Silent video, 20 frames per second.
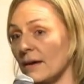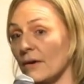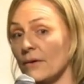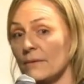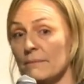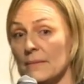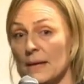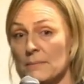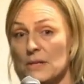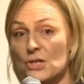
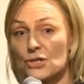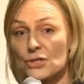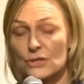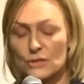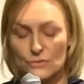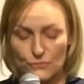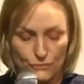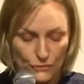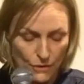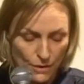
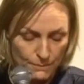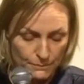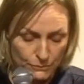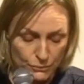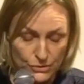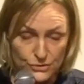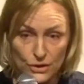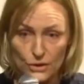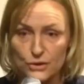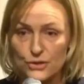Emissions from
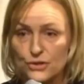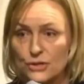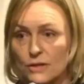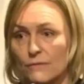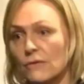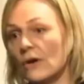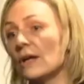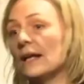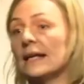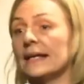production
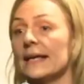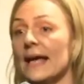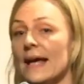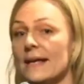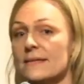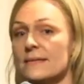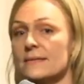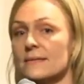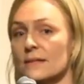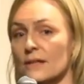of oil and
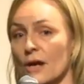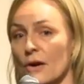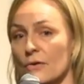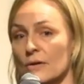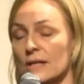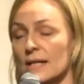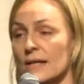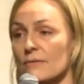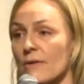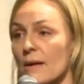gas
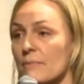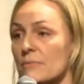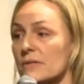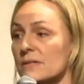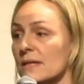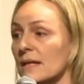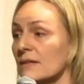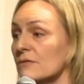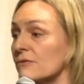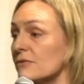currently
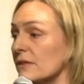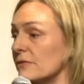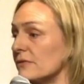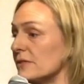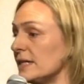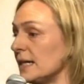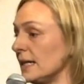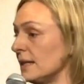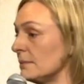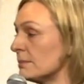represent
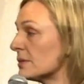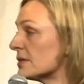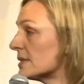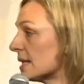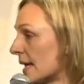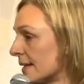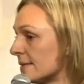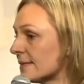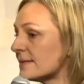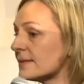
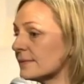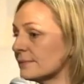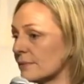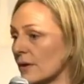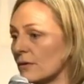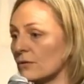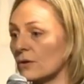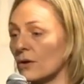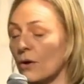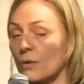15%
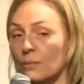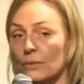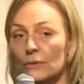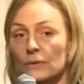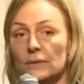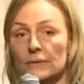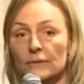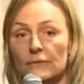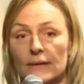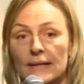of
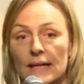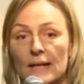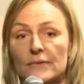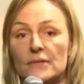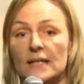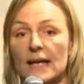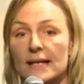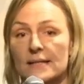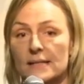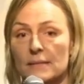global greenhouse
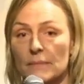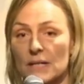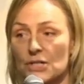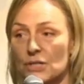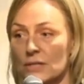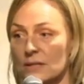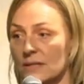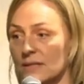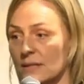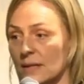gas
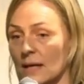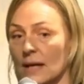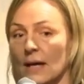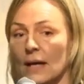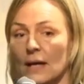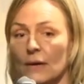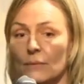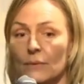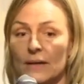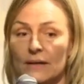emissions.
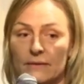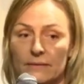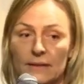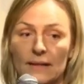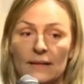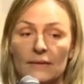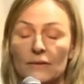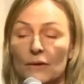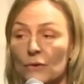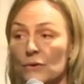We
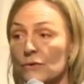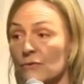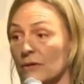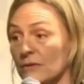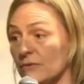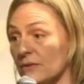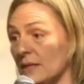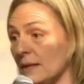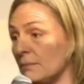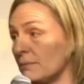think those
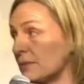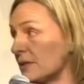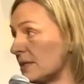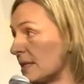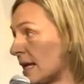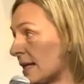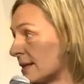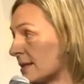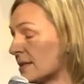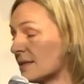
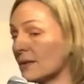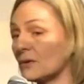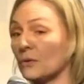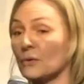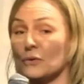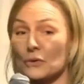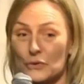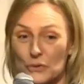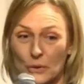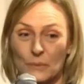15%
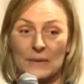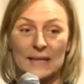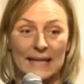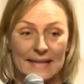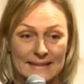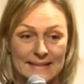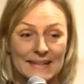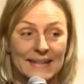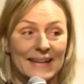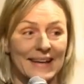also
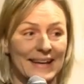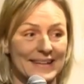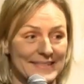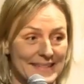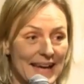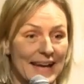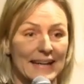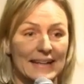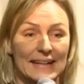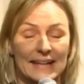need
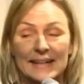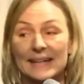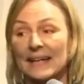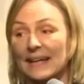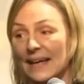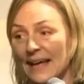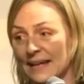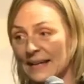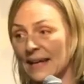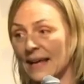tackling
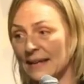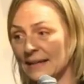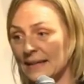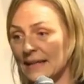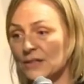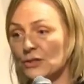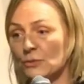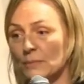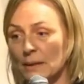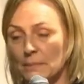and
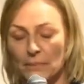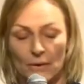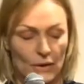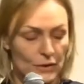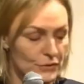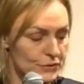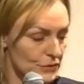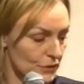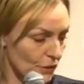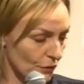need to be
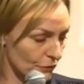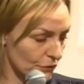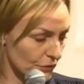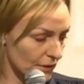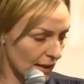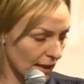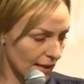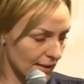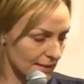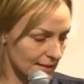part of
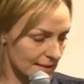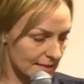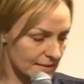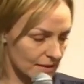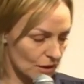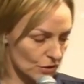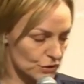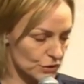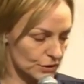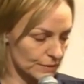the
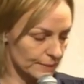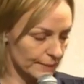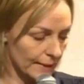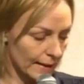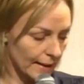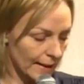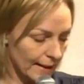discussion.